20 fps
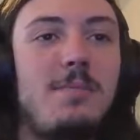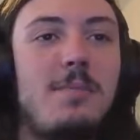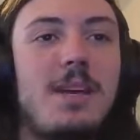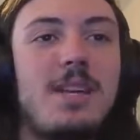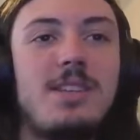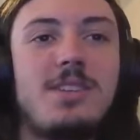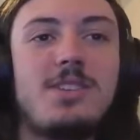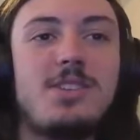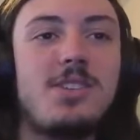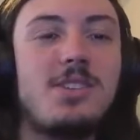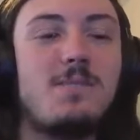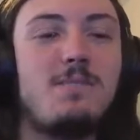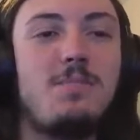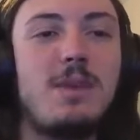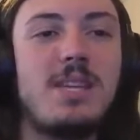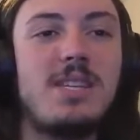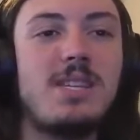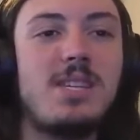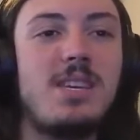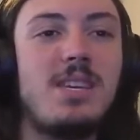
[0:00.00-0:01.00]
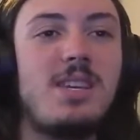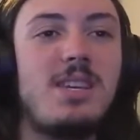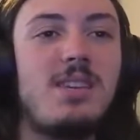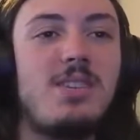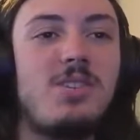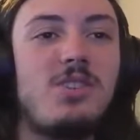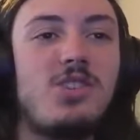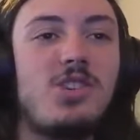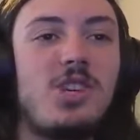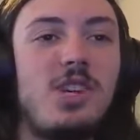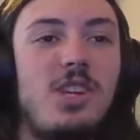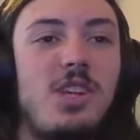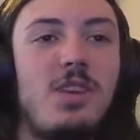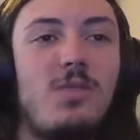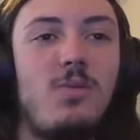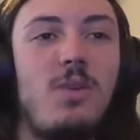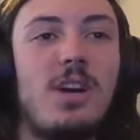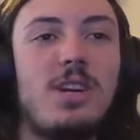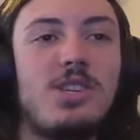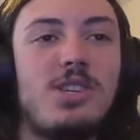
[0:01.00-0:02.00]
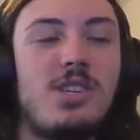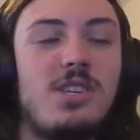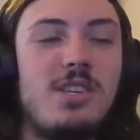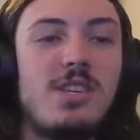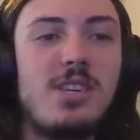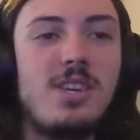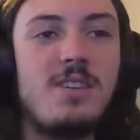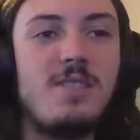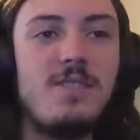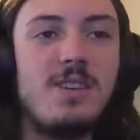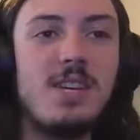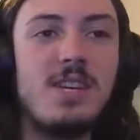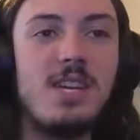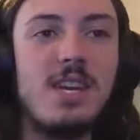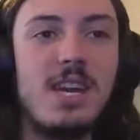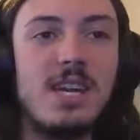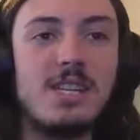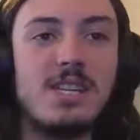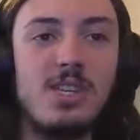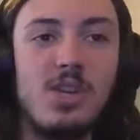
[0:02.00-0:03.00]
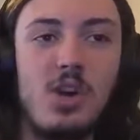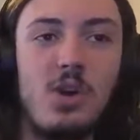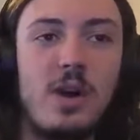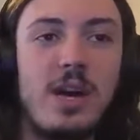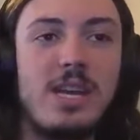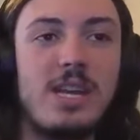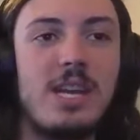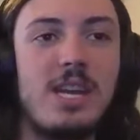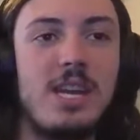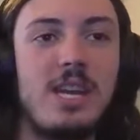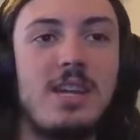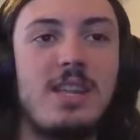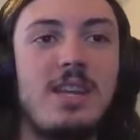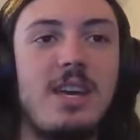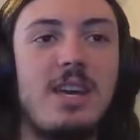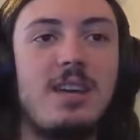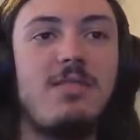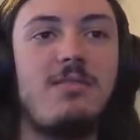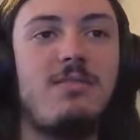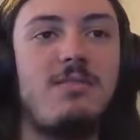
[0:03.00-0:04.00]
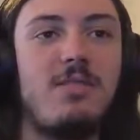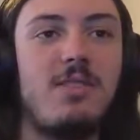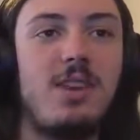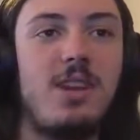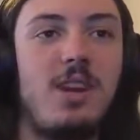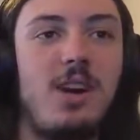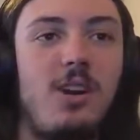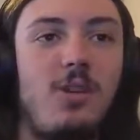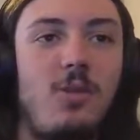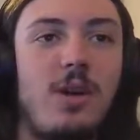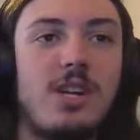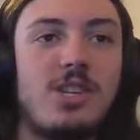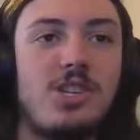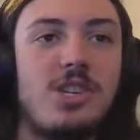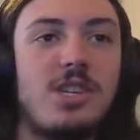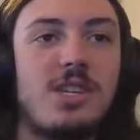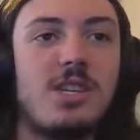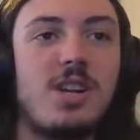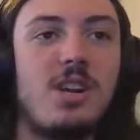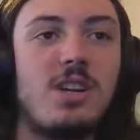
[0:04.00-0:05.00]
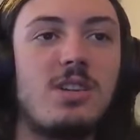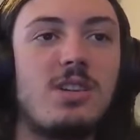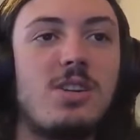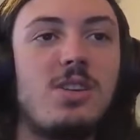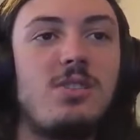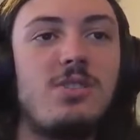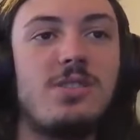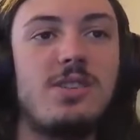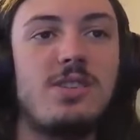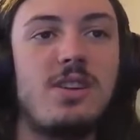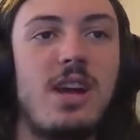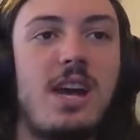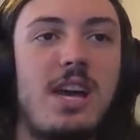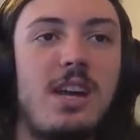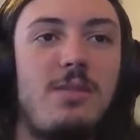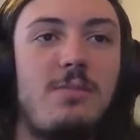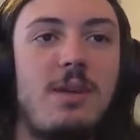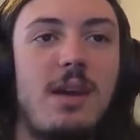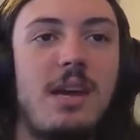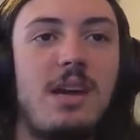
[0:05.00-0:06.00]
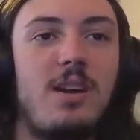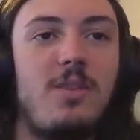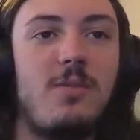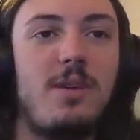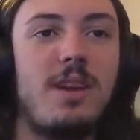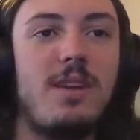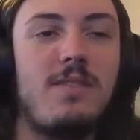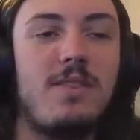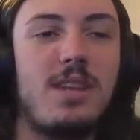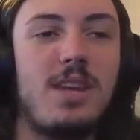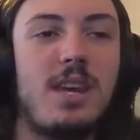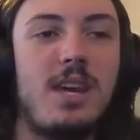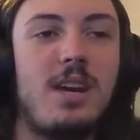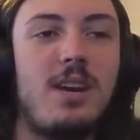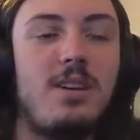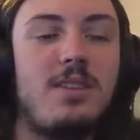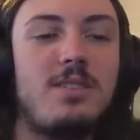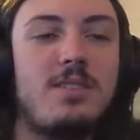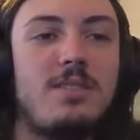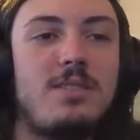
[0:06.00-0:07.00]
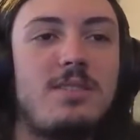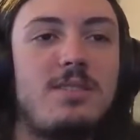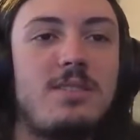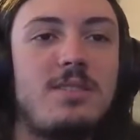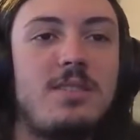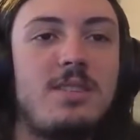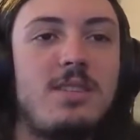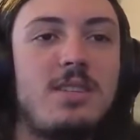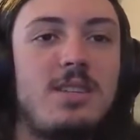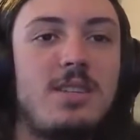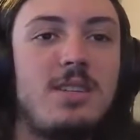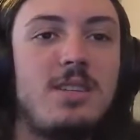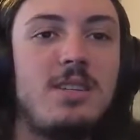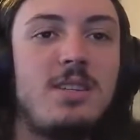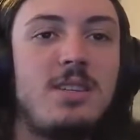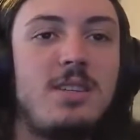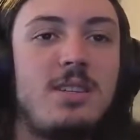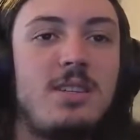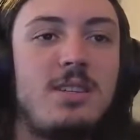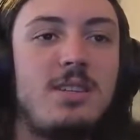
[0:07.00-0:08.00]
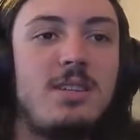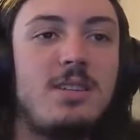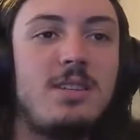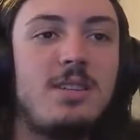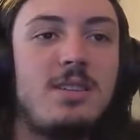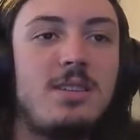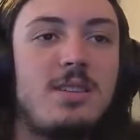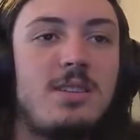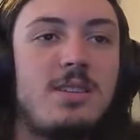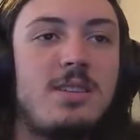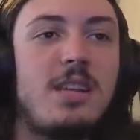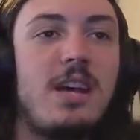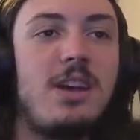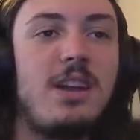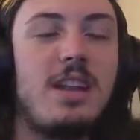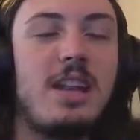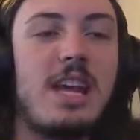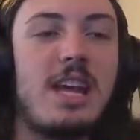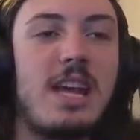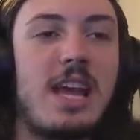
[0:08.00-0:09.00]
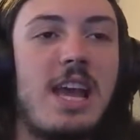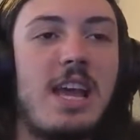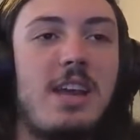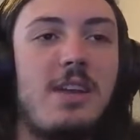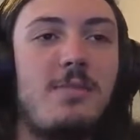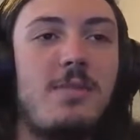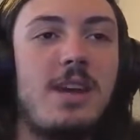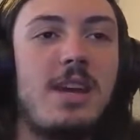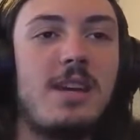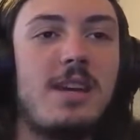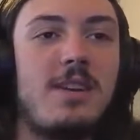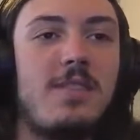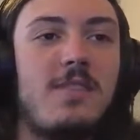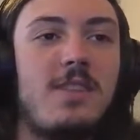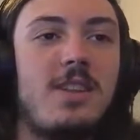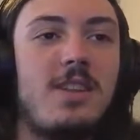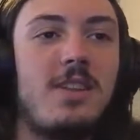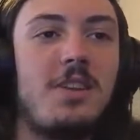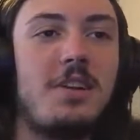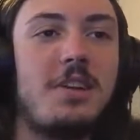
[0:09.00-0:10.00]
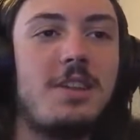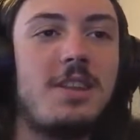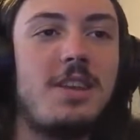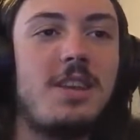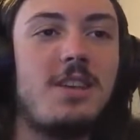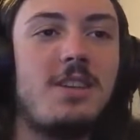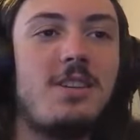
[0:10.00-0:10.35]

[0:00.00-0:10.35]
Ben's just busy, chilling, watching TV, has no idea that, you know, watches cartoons or anime or whatever the hell. And... Sounded like anime, given all the